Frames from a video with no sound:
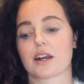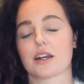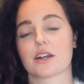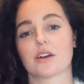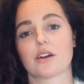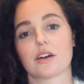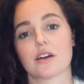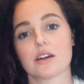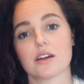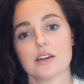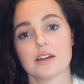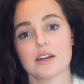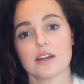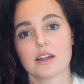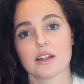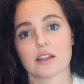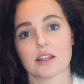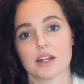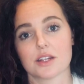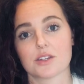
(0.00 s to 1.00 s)
got
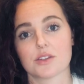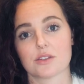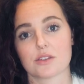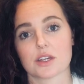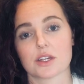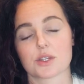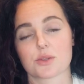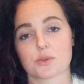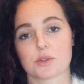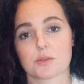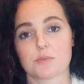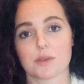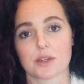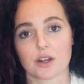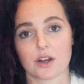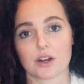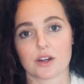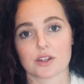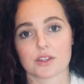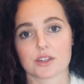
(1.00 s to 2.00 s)
led to this was
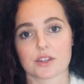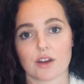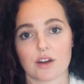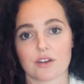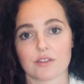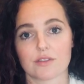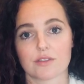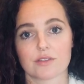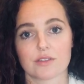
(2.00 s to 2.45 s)
because of